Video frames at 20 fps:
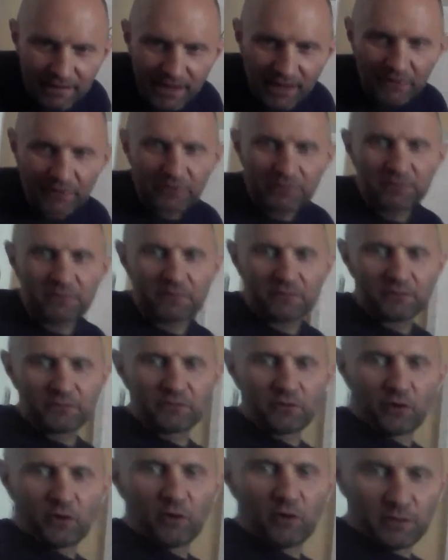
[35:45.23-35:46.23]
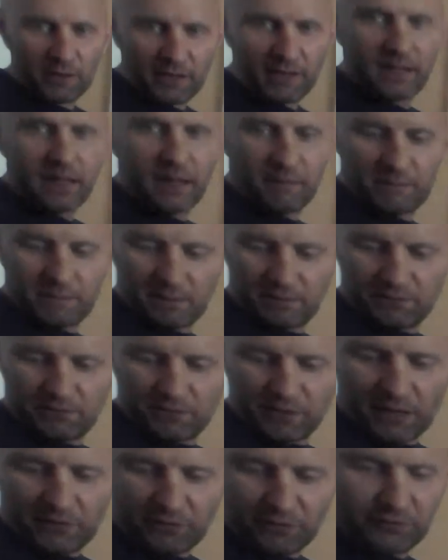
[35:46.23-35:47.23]
Yes, so
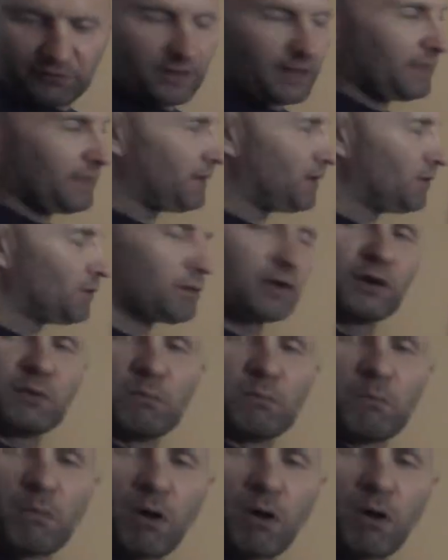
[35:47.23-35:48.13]
as you guys are saying there, we're going to